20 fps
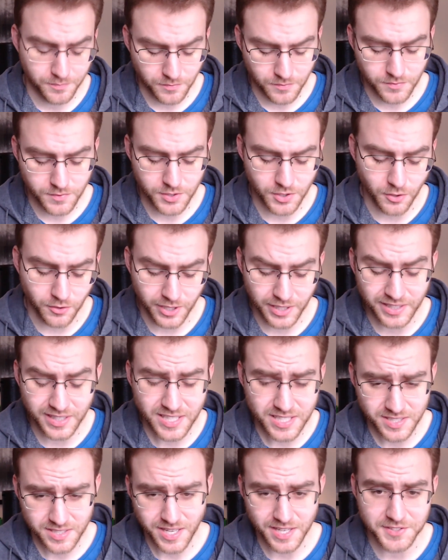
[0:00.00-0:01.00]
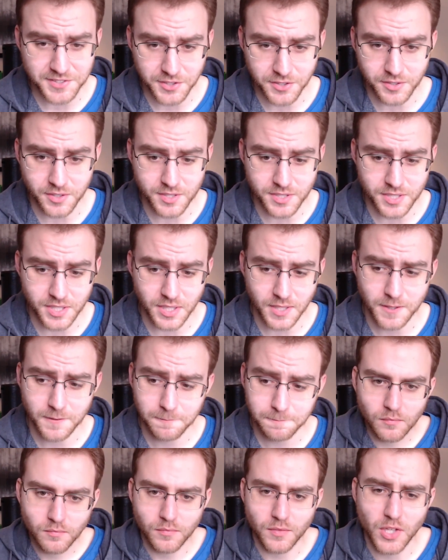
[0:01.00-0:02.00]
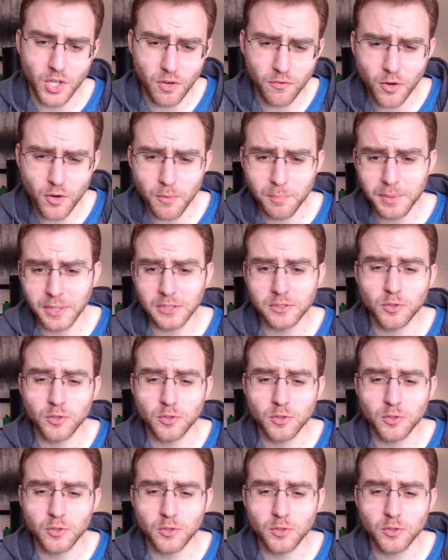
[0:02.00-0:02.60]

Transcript: so at least that's good to see. The overall build